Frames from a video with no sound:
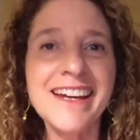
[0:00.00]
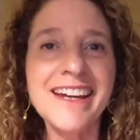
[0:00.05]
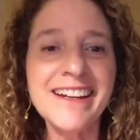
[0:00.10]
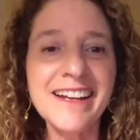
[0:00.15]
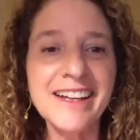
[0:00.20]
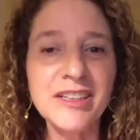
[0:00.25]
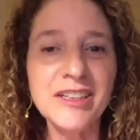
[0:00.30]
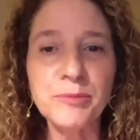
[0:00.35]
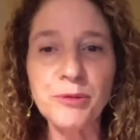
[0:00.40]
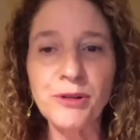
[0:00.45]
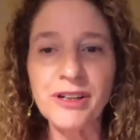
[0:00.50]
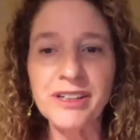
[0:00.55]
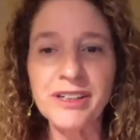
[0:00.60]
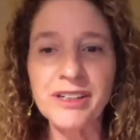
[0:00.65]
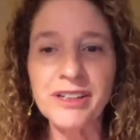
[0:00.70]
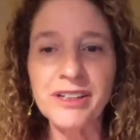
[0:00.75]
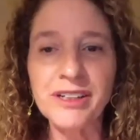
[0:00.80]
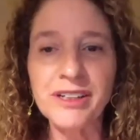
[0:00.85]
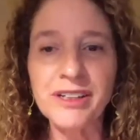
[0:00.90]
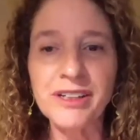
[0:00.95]
has brought
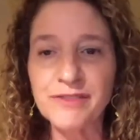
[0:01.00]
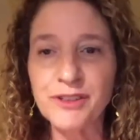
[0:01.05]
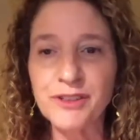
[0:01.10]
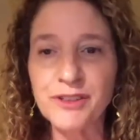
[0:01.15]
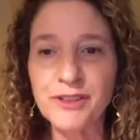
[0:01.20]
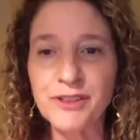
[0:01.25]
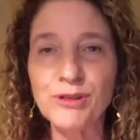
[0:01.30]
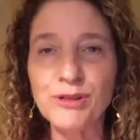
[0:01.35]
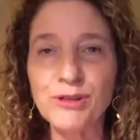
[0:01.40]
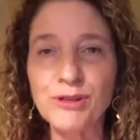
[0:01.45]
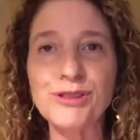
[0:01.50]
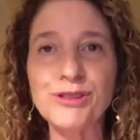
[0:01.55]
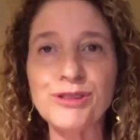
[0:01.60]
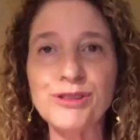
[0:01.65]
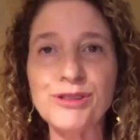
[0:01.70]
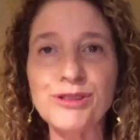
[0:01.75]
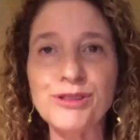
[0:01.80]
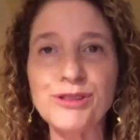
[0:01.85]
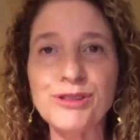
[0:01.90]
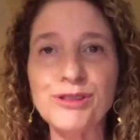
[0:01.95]
each of you
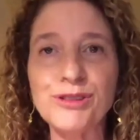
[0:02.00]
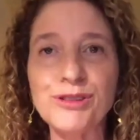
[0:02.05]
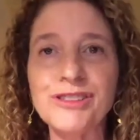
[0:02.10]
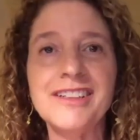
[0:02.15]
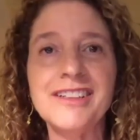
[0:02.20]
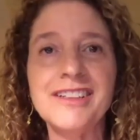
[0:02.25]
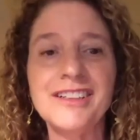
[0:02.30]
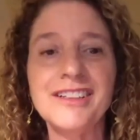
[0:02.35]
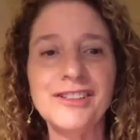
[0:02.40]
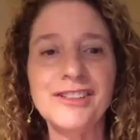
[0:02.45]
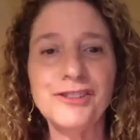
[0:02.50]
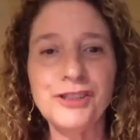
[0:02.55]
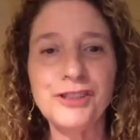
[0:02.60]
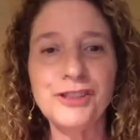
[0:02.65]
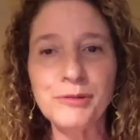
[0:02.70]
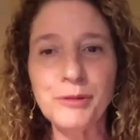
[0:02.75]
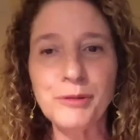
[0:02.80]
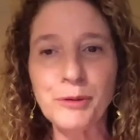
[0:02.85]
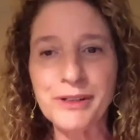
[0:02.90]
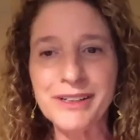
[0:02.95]
closer
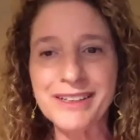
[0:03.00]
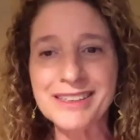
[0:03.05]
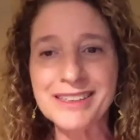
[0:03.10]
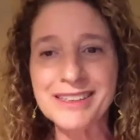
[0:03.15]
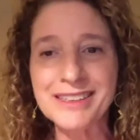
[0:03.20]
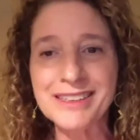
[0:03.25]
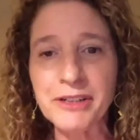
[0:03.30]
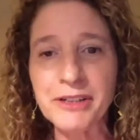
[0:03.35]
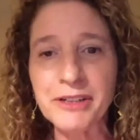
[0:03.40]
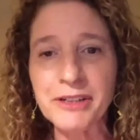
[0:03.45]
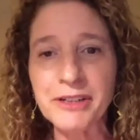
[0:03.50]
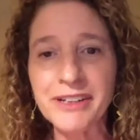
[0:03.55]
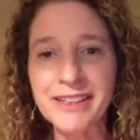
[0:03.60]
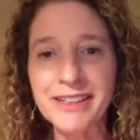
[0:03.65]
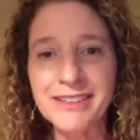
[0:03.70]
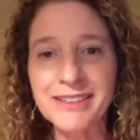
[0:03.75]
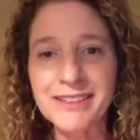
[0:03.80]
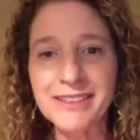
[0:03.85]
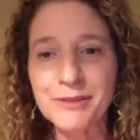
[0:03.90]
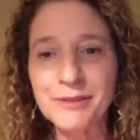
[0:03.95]
to your own
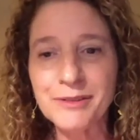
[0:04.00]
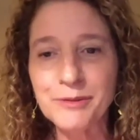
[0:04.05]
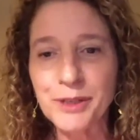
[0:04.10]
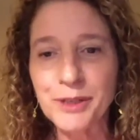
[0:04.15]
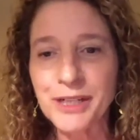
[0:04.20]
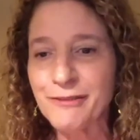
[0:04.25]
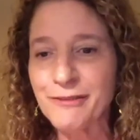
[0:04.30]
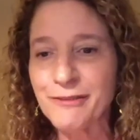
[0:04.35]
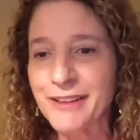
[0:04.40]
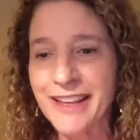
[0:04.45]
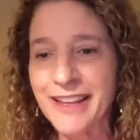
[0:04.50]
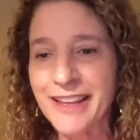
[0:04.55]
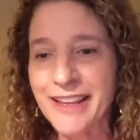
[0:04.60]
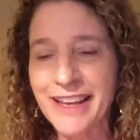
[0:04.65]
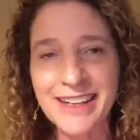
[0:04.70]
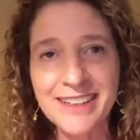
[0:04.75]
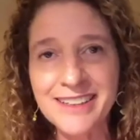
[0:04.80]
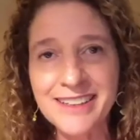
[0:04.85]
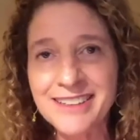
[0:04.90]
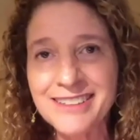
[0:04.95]
experience, whatever
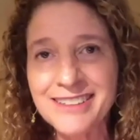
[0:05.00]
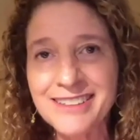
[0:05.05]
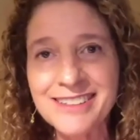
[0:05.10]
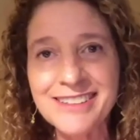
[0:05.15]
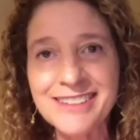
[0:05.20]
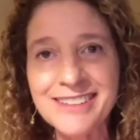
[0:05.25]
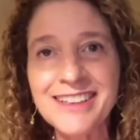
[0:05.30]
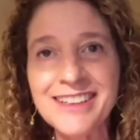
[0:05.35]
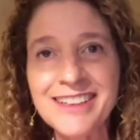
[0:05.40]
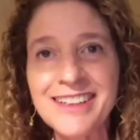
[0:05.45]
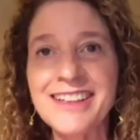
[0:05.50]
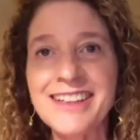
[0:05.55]
that is,